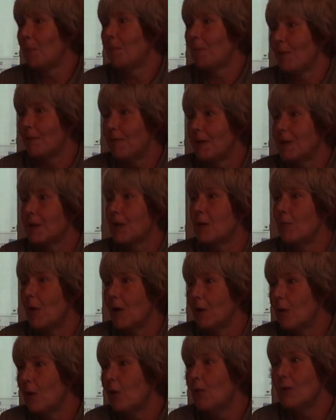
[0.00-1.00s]
Professor
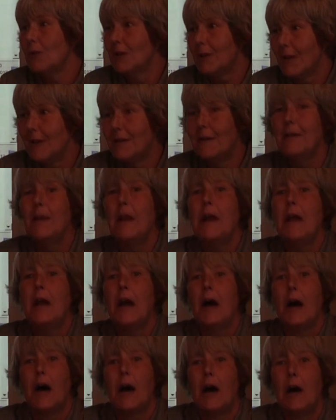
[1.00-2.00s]
Van Heusden
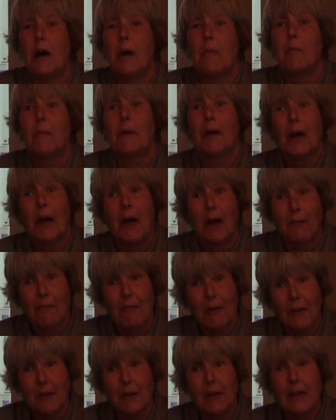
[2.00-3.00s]

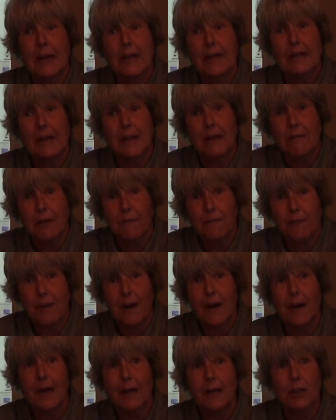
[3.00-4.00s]
really
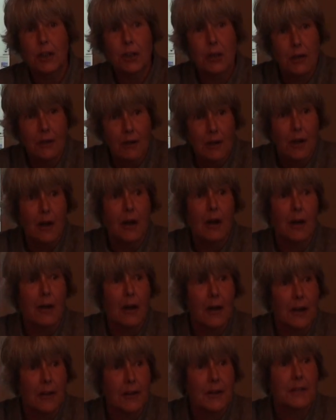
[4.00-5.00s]
clarified
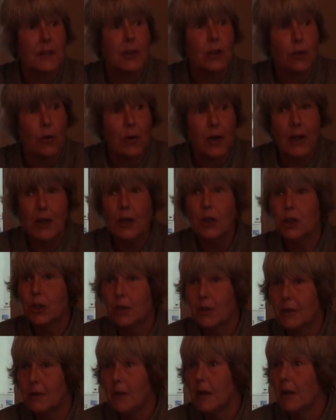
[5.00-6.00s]
the
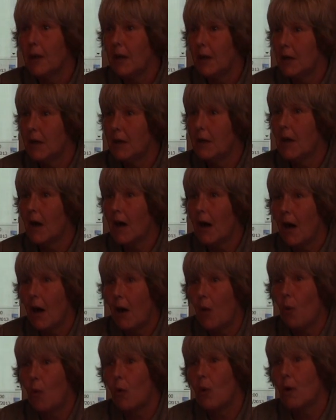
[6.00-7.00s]
situation in
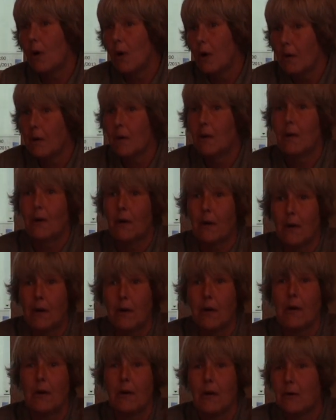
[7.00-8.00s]
our
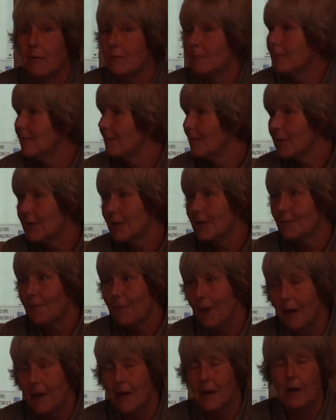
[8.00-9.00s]

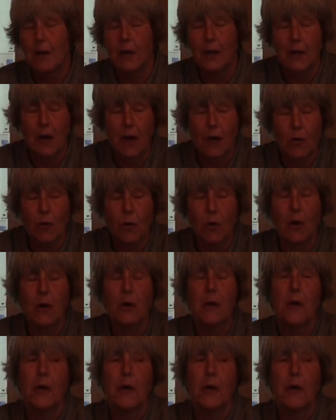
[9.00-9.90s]
sphere, in our